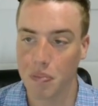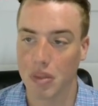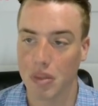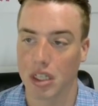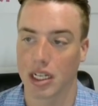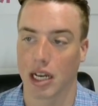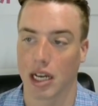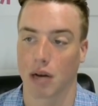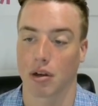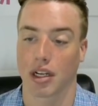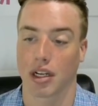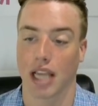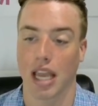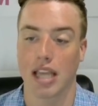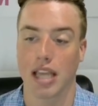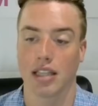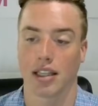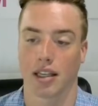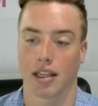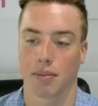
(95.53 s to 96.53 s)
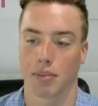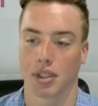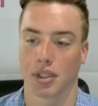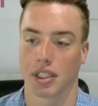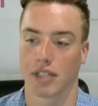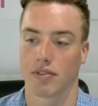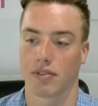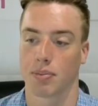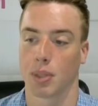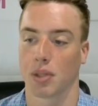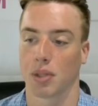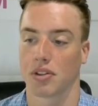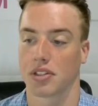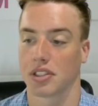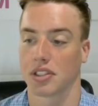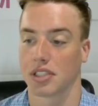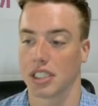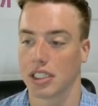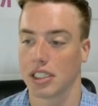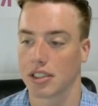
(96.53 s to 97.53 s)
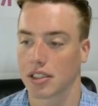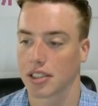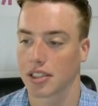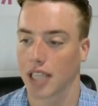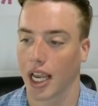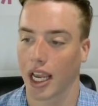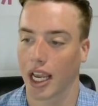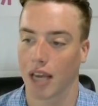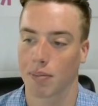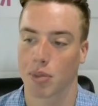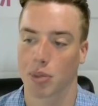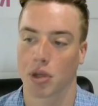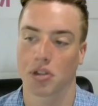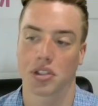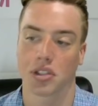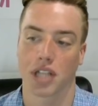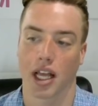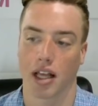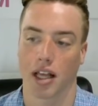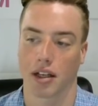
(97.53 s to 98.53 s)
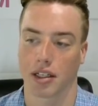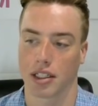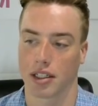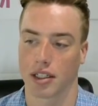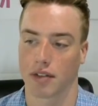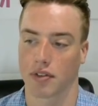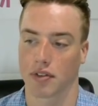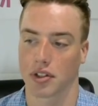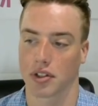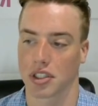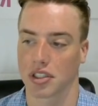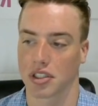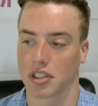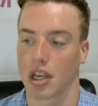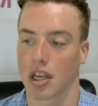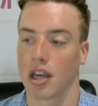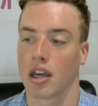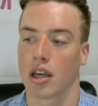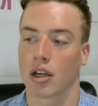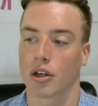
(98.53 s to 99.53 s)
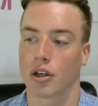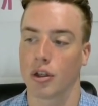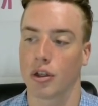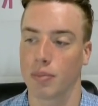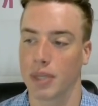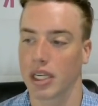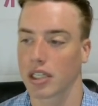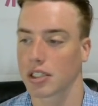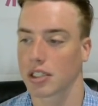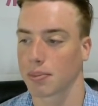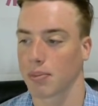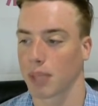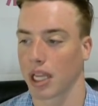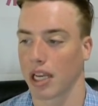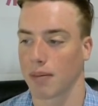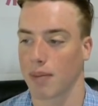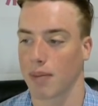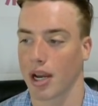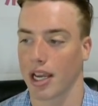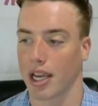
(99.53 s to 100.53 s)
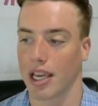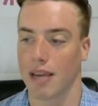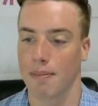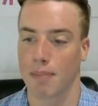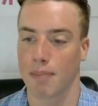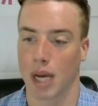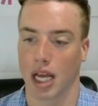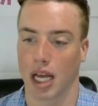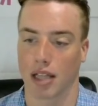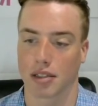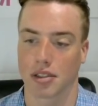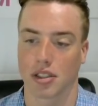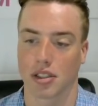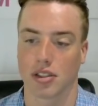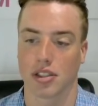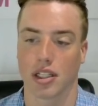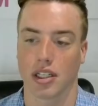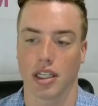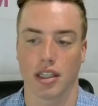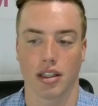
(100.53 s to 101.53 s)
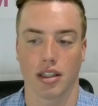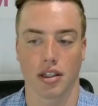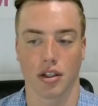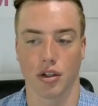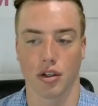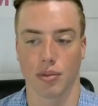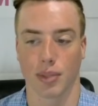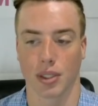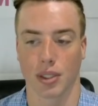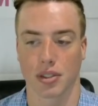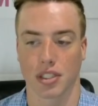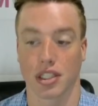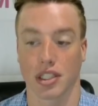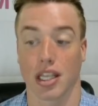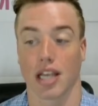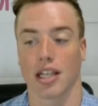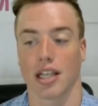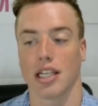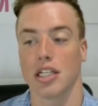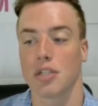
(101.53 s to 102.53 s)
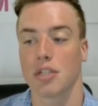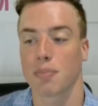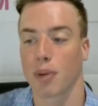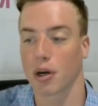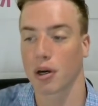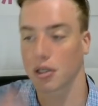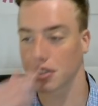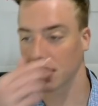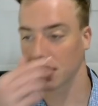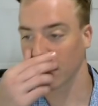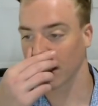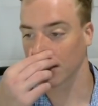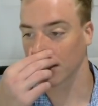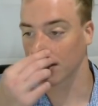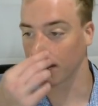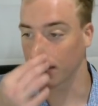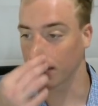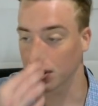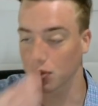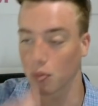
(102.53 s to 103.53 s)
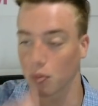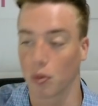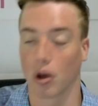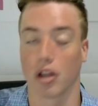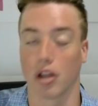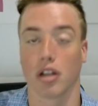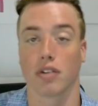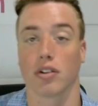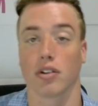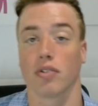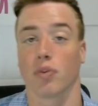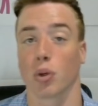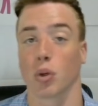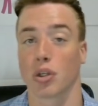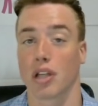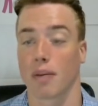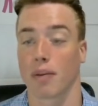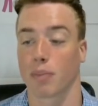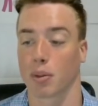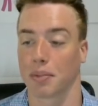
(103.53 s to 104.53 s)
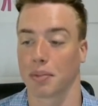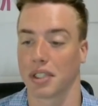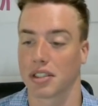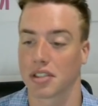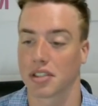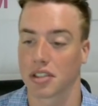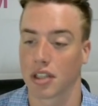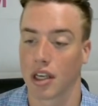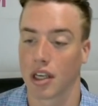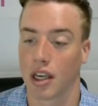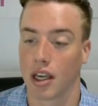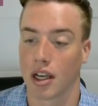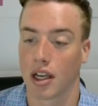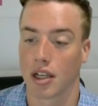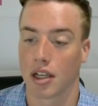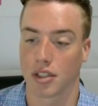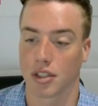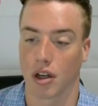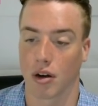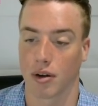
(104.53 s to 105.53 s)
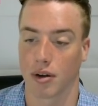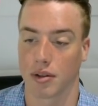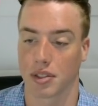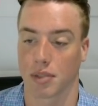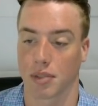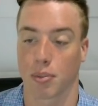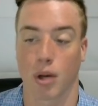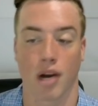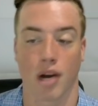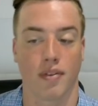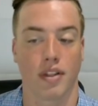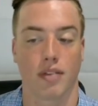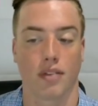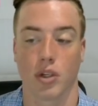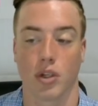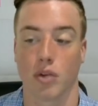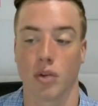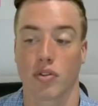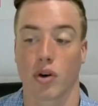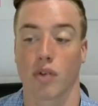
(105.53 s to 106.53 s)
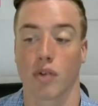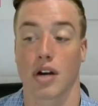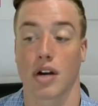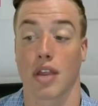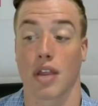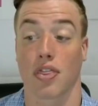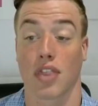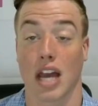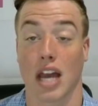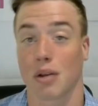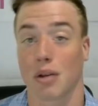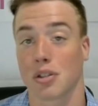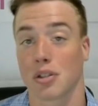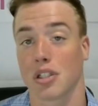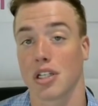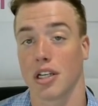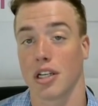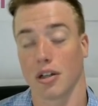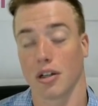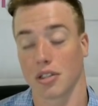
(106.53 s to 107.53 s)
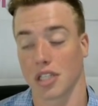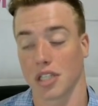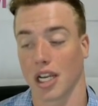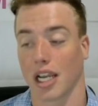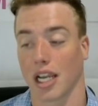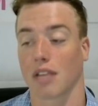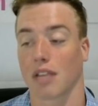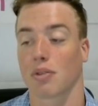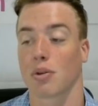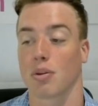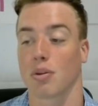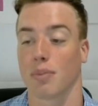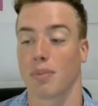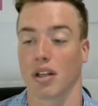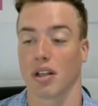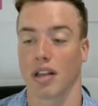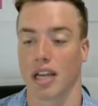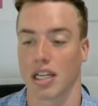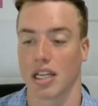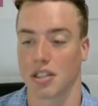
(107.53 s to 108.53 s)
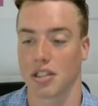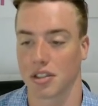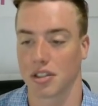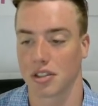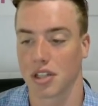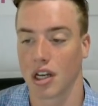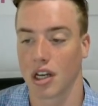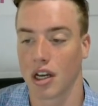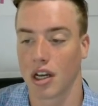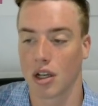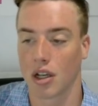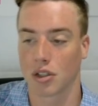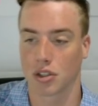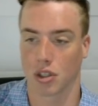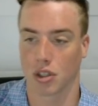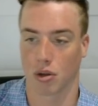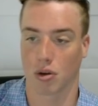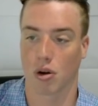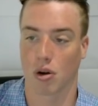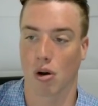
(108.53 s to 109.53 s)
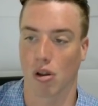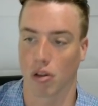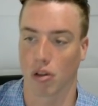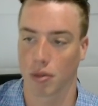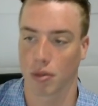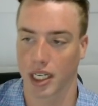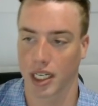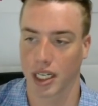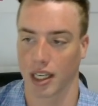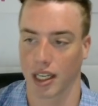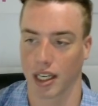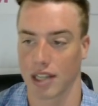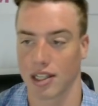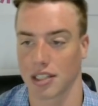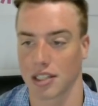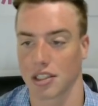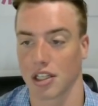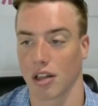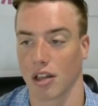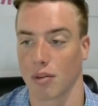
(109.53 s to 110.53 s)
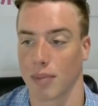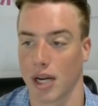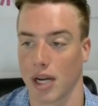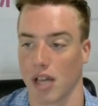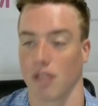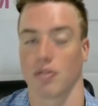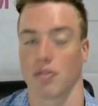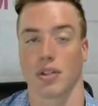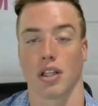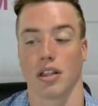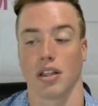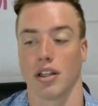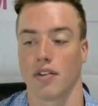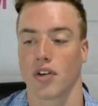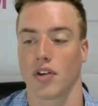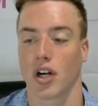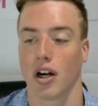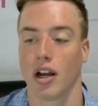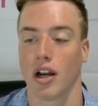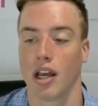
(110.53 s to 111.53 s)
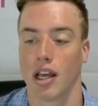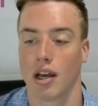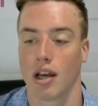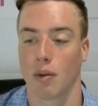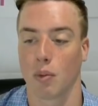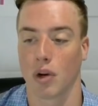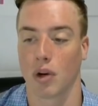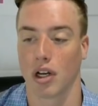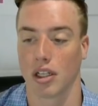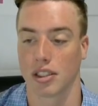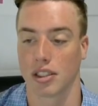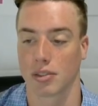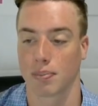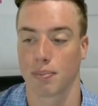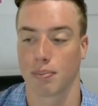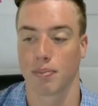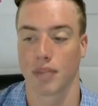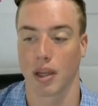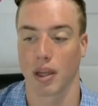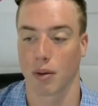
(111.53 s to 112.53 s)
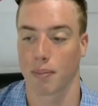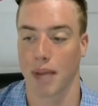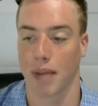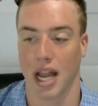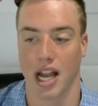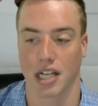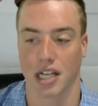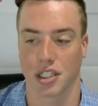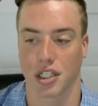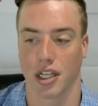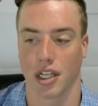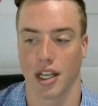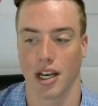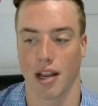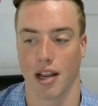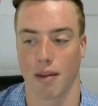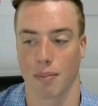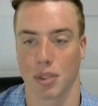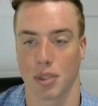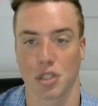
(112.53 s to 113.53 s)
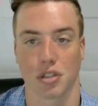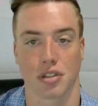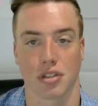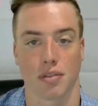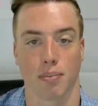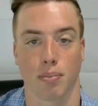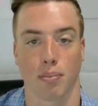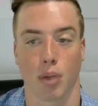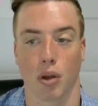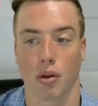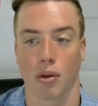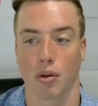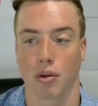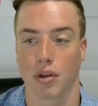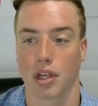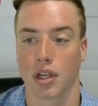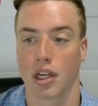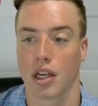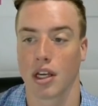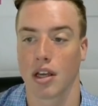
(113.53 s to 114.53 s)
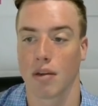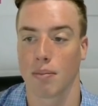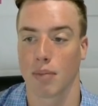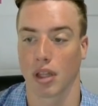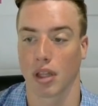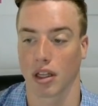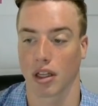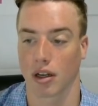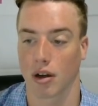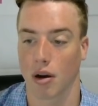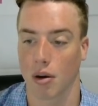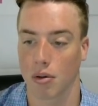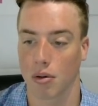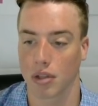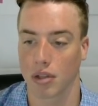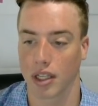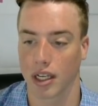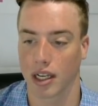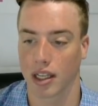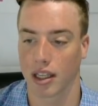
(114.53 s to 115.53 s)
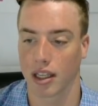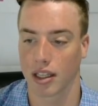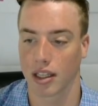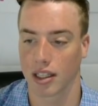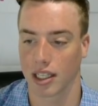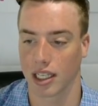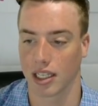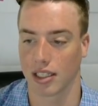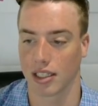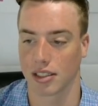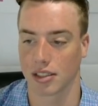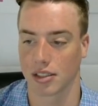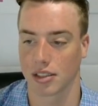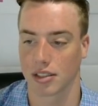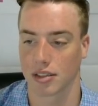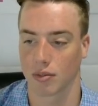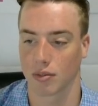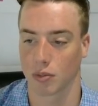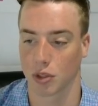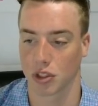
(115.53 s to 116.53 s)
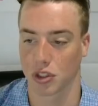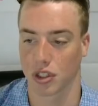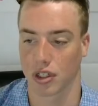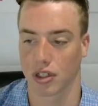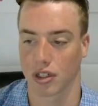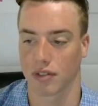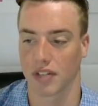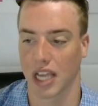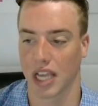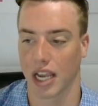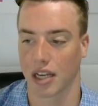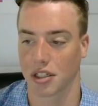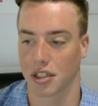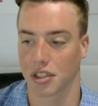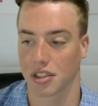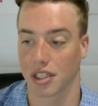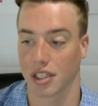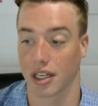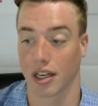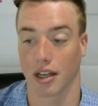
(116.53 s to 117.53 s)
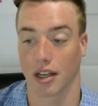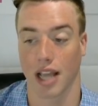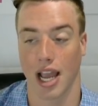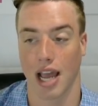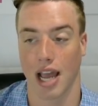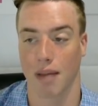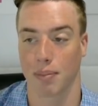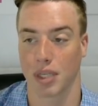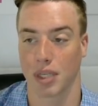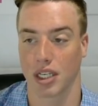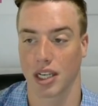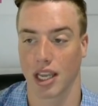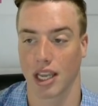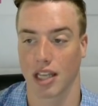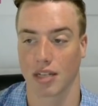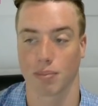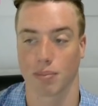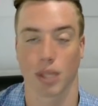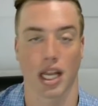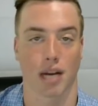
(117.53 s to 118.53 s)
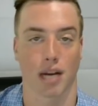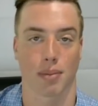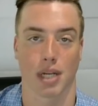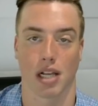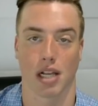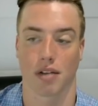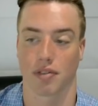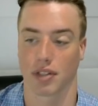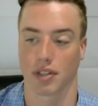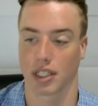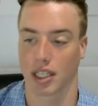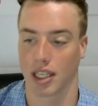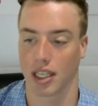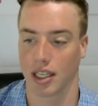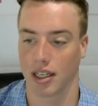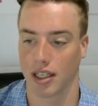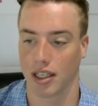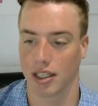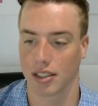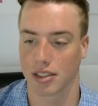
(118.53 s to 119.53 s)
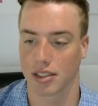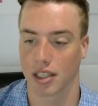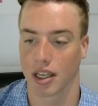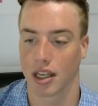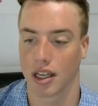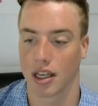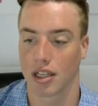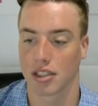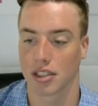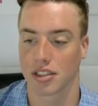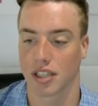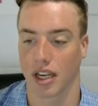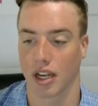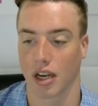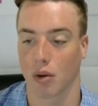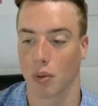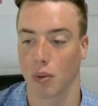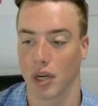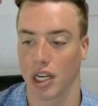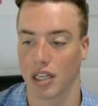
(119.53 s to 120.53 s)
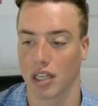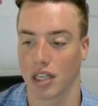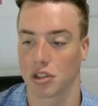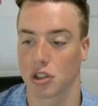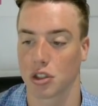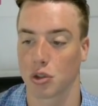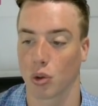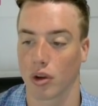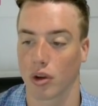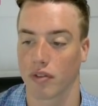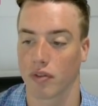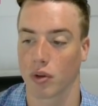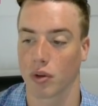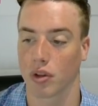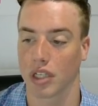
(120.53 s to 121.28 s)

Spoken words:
Now, Galen believed both diseases and personality differences could be explained by imbalances in the humors and that each person exhibits one of the four temperaments. So it was a prevalent view for over 1,000 years and through the Middle Ages. So choleric, again, that's yellow bile from the liver, they were passionate, ambitious, and bold. Melancholic is reserved, anxious, and unhappy, again, black bile from the kidneys. Sanguine is joyful,